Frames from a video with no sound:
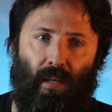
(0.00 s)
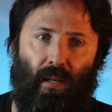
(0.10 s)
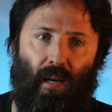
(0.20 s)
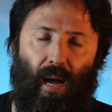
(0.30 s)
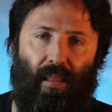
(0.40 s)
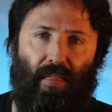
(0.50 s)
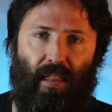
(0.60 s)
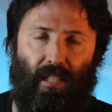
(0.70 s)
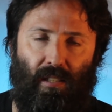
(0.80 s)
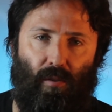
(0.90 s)
and
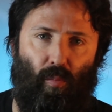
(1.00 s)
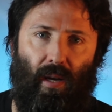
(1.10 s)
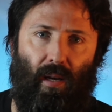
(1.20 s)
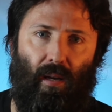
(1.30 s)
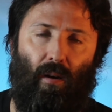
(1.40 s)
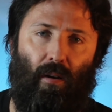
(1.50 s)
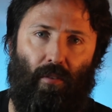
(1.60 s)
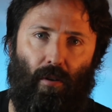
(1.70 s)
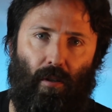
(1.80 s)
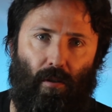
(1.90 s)
this is where I've
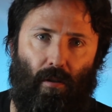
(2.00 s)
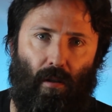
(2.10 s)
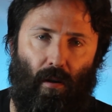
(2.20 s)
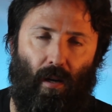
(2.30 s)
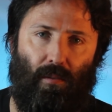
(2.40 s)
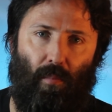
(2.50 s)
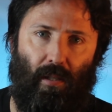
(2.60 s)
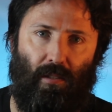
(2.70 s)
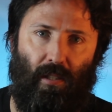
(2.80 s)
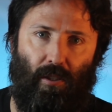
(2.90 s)
got to utilize my
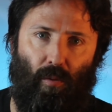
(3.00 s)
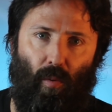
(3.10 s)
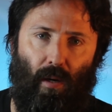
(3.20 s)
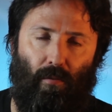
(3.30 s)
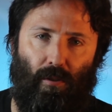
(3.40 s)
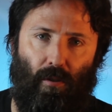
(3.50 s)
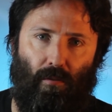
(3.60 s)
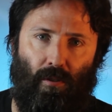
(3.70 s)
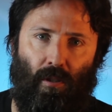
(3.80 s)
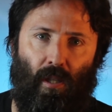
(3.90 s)
extension 1
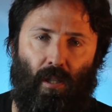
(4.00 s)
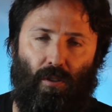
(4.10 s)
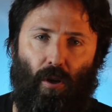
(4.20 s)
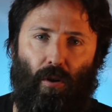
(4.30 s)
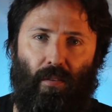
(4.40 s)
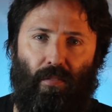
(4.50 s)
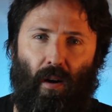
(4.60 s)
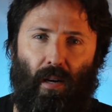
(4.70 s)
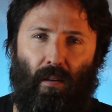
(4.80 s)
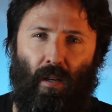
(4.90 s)
results. So if
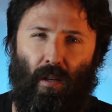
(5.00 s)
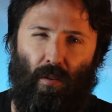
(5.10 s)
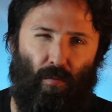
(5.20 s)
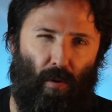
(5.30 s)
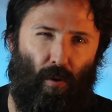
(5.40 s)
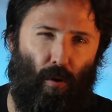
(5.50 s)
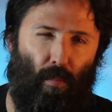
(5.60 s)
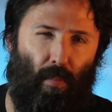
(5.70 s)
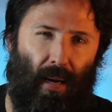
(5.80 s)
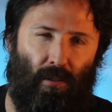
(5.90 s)
I recall
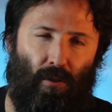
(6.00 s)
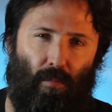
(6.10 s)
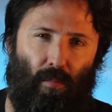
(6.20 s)
back to my